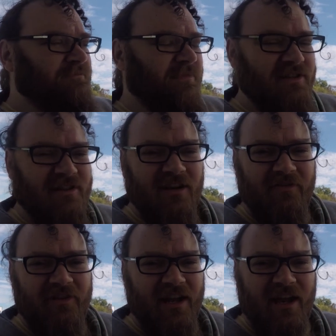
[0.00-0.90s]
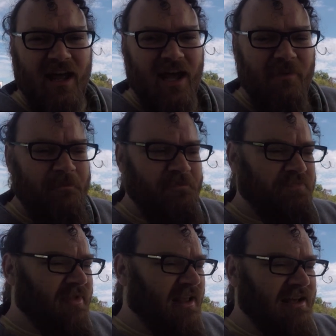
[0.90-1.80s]
There's Little Vietnam,
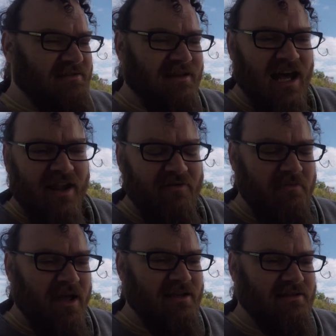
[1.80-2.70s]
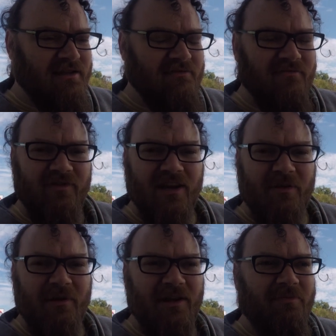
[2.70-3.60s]
has a lot of amazing
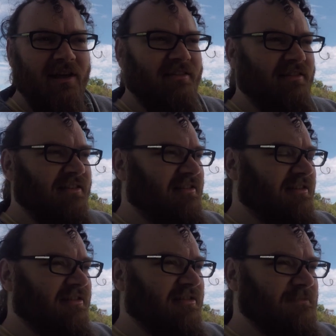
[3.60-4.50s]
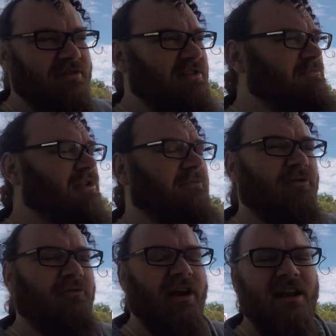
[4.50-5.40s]
Vietnamese places. There's some of the
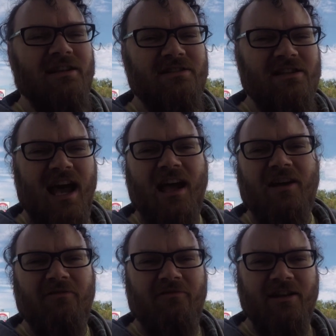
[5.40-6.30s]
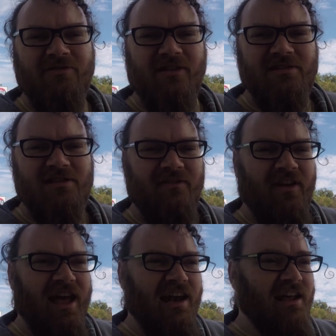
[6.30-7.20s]
greatest taco restaurants I've
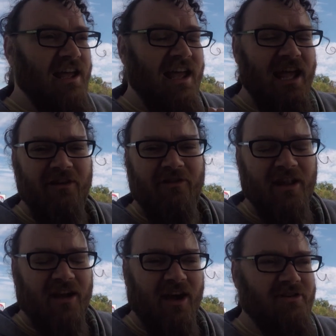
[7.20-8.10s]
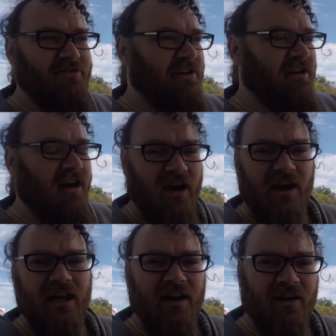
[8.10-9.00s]
had anywhere in the country are
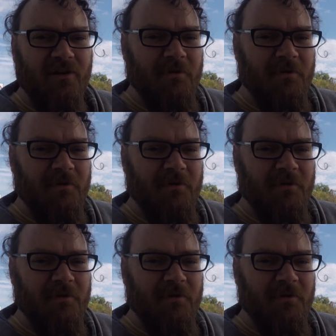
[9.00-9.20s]
here.